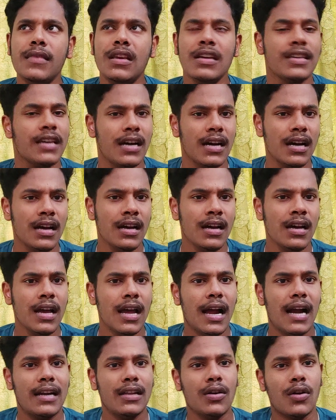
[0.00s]
yeah,
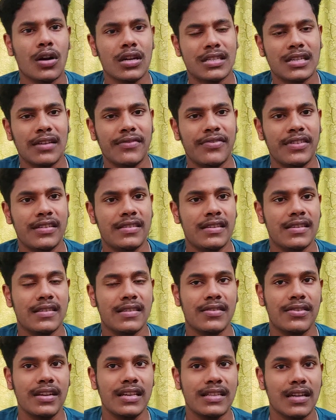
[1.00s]
and the hostel fees is
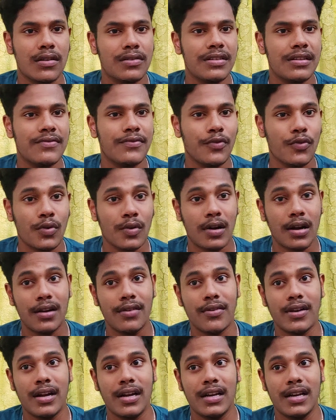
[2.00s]

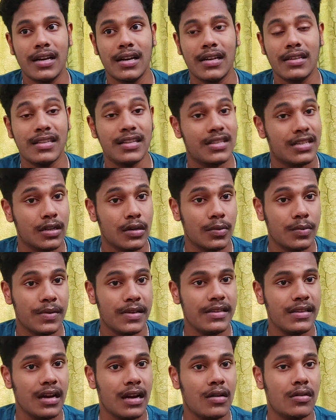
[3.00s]
3,460
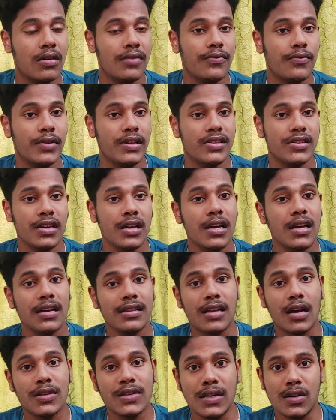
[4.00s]
rupees, out of which
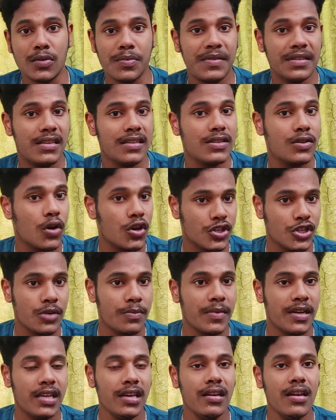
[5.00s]
1,000 rupees is caution
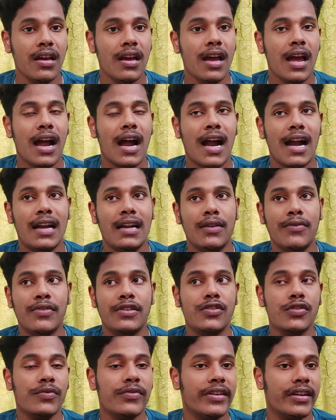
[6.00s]
money, and
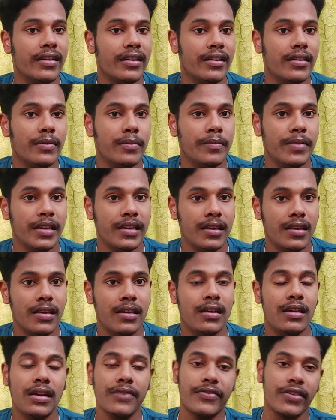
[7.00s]
which you will
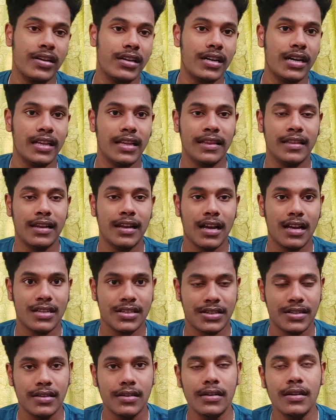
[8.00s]
be refunded in the
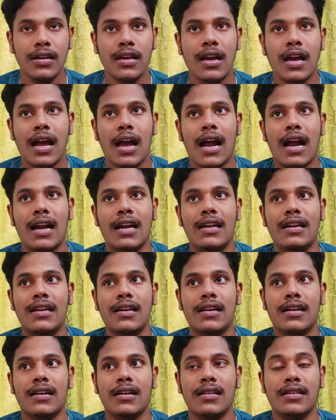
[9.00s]
last year. And
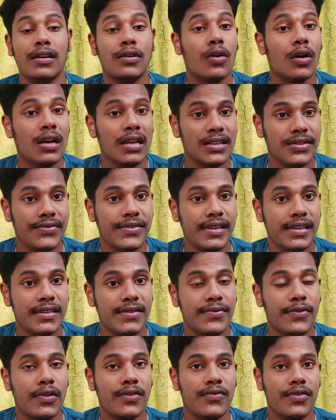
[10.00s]
the college
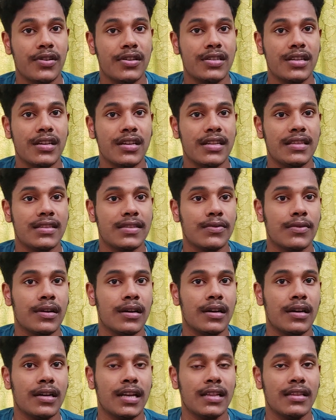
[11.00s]
fees for first year, it's
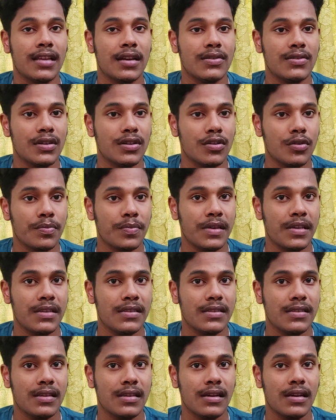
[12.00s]
10,000
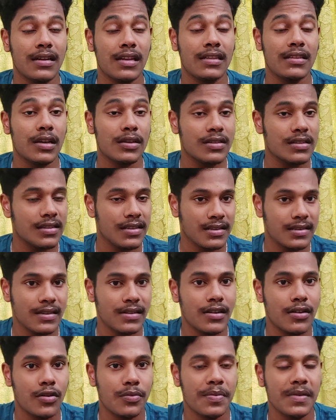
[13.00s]
rupees,
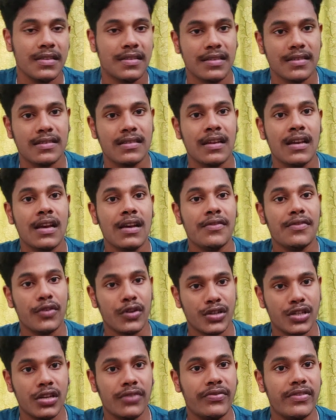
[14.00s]
10,600 rupees is
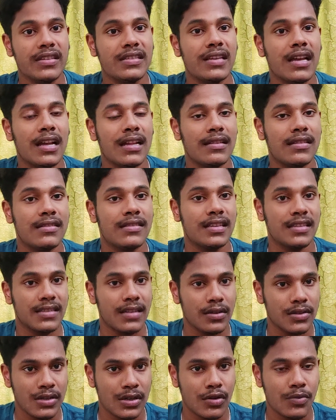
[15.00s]
first year fees, and
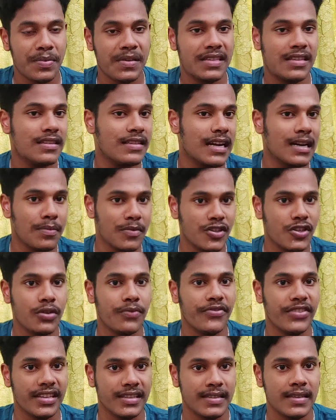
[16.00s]
6,000 rupees is admission
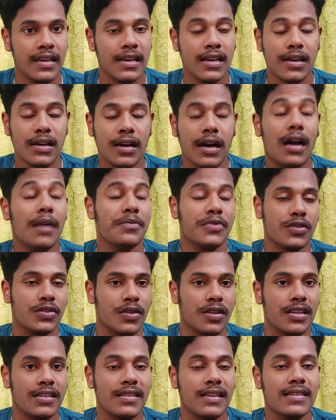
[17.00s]
fees. I'm so
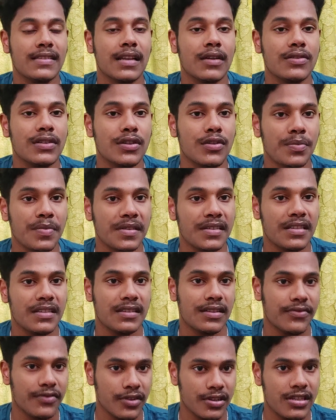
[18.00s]
sorry, 6,000 rupees is
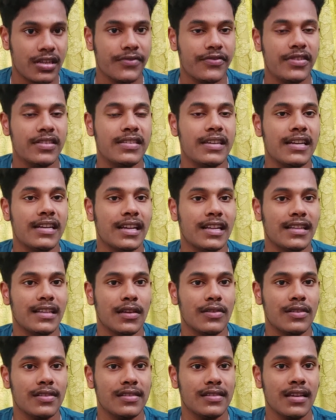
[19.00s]
the first year fees, and
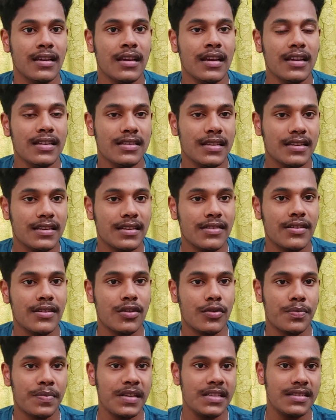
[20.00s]
10,600
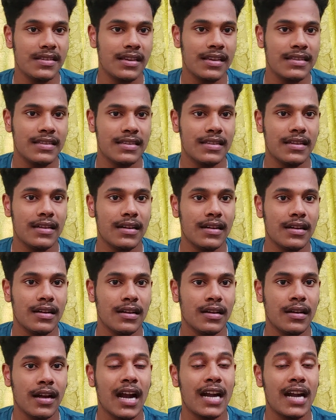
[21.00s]
rupees is the